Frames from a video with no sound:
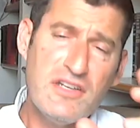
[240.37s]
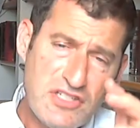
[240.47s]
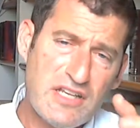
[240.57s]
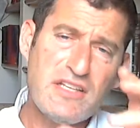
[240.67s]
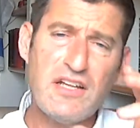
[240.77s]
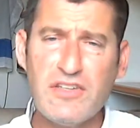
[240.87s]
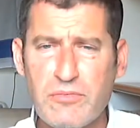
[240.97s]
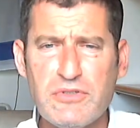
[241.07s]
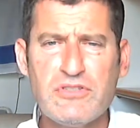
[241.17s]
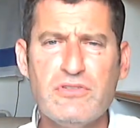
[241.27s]
Gentile
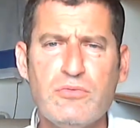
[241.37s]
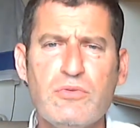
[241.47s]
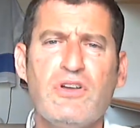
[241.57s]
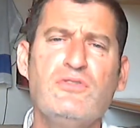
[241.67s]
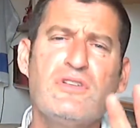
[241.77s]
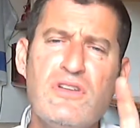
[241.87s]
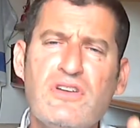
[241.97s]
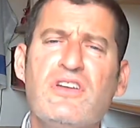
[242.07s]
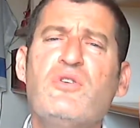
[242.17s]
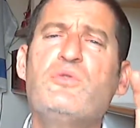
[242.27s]
number two, who's
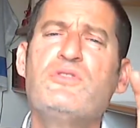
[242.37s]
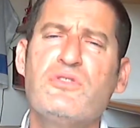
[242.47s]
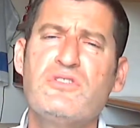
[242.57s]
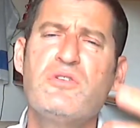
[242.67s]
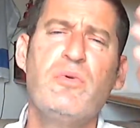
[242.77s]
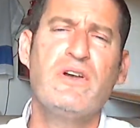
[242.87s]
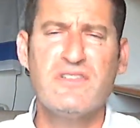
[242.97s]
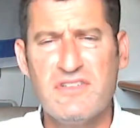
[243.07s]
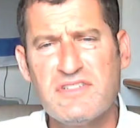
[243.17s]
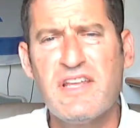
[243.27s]
looking, searching, wants
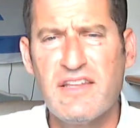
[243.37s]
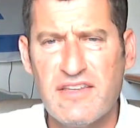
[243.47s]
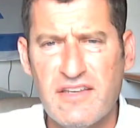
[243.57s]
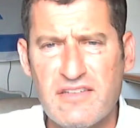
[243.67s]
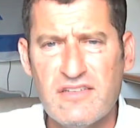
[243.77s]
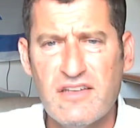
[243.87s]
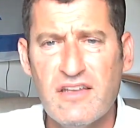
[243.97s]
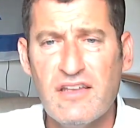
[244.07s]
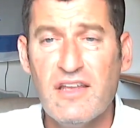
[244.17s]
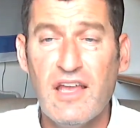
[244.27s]
to understand things.
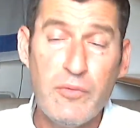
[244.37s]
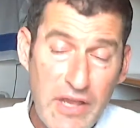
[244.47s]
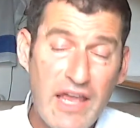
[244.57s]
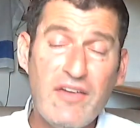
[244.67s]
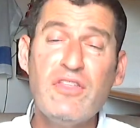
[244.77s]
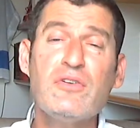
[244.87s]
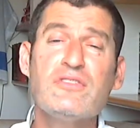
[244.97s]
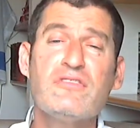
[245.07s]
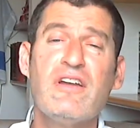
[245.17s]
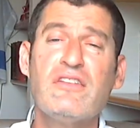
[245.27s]
And we have
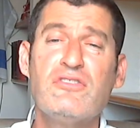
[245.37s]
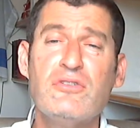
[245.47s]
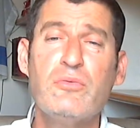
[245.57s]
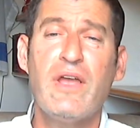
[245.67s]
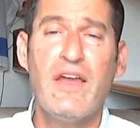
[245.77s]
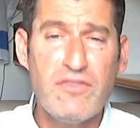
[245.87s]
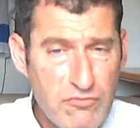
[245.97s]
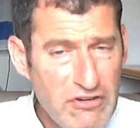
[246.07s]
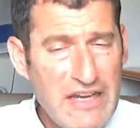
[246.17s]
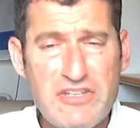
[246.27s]
those around too. We have
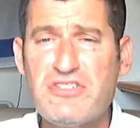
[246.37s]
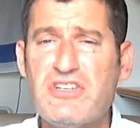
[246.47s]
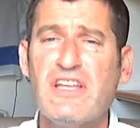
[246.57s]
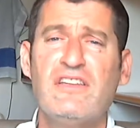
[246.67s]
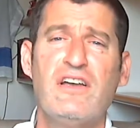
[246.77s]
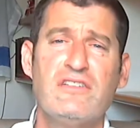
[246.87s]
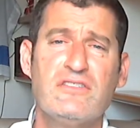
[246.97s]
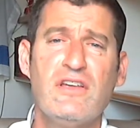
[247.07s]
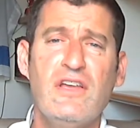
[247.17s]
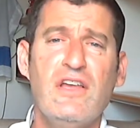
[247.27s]
righteous
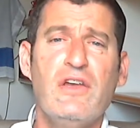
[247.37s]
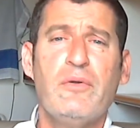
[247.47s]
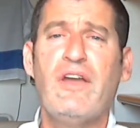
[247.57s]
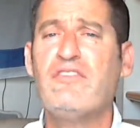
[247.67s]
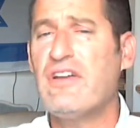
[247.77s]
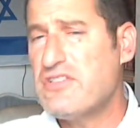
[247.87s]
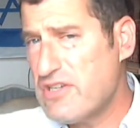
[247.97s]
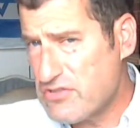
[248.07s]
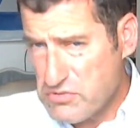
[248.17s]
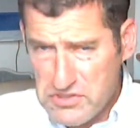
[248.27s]
Gentiles. We have righteous
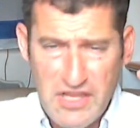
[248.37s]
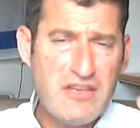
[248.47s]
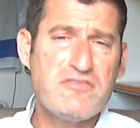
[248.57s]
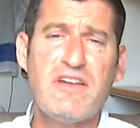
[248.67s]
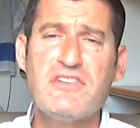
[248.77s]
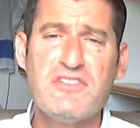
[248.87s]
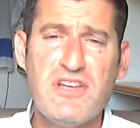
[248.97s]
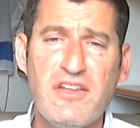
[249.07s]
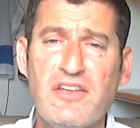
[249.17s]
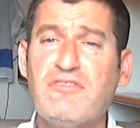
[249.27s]
Gentiles who stay as righteous
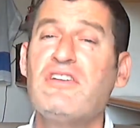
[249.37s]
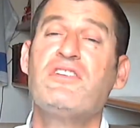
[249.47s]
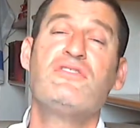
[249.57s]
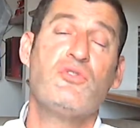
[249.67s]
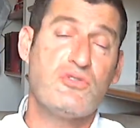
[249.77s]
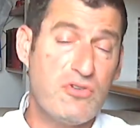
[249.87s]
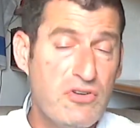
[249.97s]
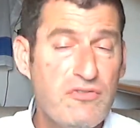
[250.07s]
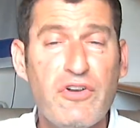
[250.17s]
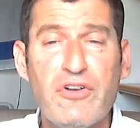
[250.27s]
Gentiles. Righteous Gentiles also
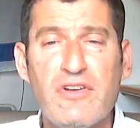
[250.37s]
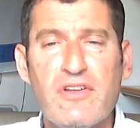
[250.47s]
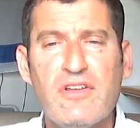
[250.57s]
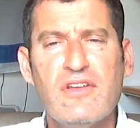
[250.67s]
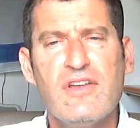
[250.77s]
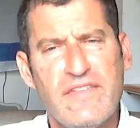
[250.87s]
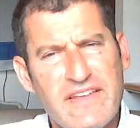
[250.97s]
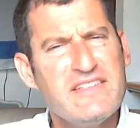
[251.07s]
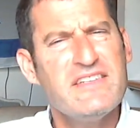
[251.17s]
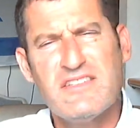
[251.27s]
convert. And
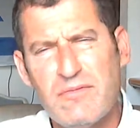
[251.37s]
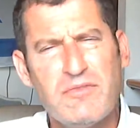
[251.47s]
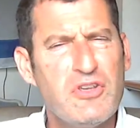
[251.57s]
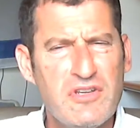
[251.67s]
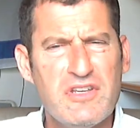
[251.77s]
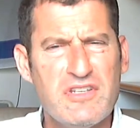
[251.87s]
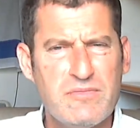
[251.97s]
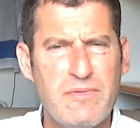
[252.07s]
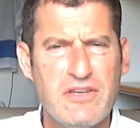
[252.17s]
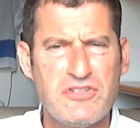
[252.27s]
they see something unique and
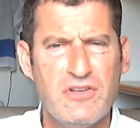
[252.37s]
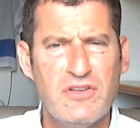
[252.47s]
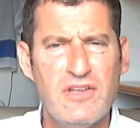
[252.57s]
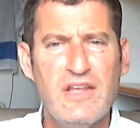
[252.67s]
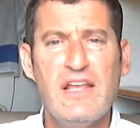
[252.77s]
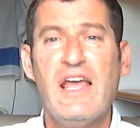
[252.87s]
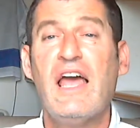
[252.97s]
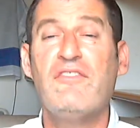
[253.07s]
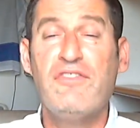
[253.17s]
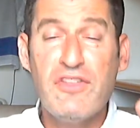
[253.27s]
special.
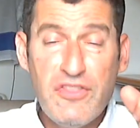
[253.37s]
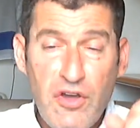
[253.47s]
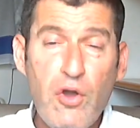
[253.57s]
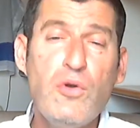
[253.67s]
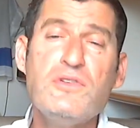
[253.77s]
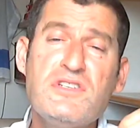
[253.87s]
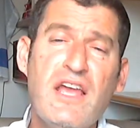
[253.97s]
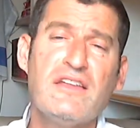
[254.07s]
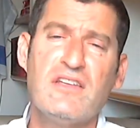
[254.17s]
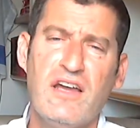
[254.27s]
And for those
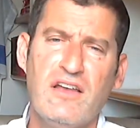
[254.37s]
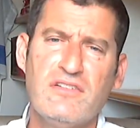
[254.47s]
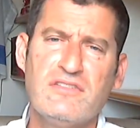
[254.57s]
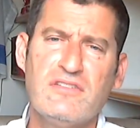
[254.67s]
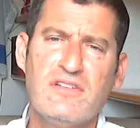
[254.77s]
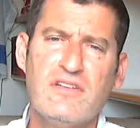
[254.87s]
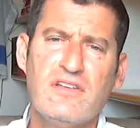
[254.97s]
Gentiles